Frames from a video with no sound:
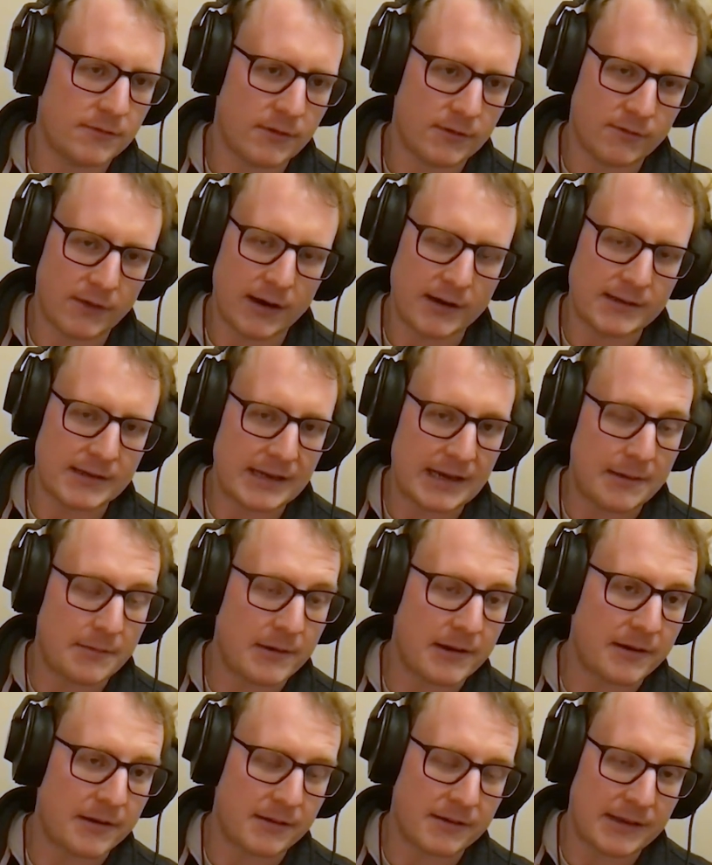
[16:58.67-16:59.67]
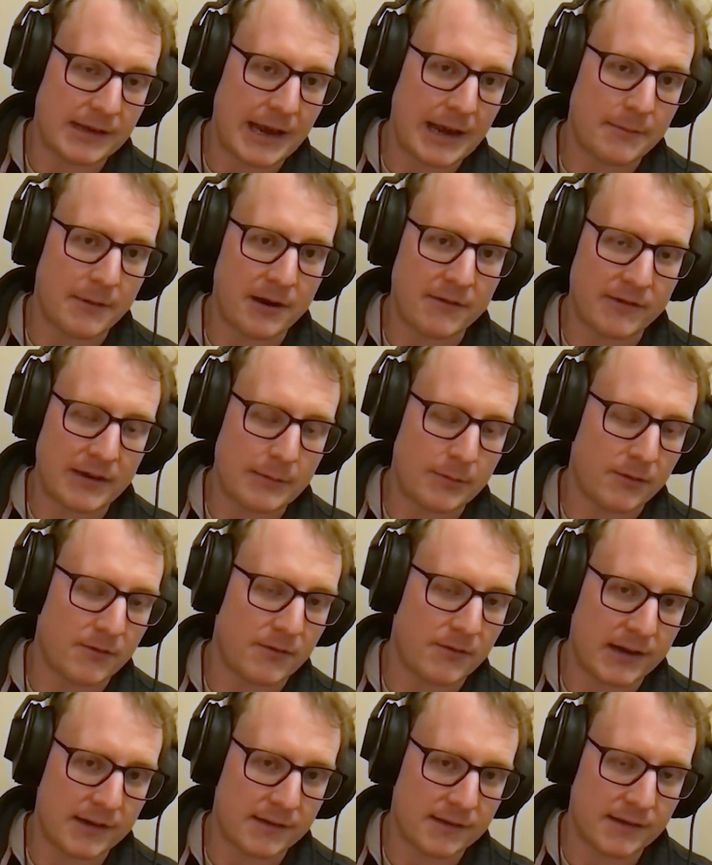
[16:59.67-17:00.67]
the right DMRV
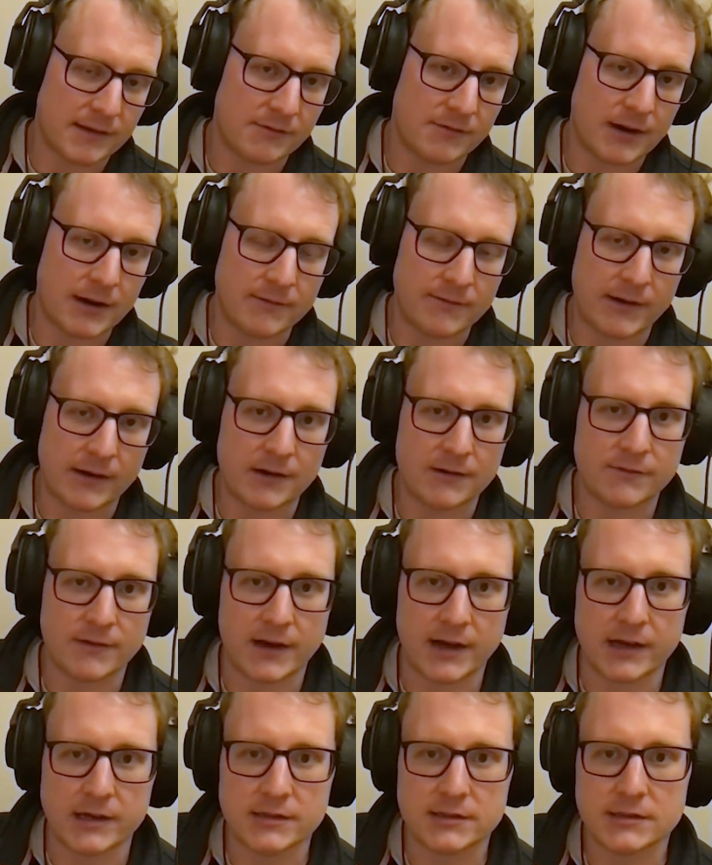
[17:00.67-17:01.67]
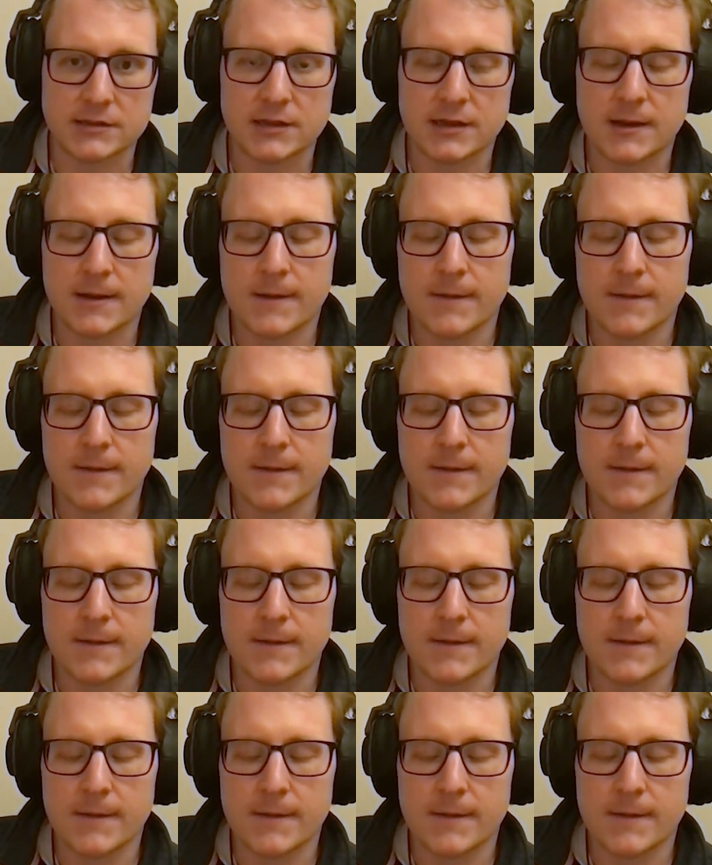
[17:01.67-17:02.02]
providers and the right verifiers.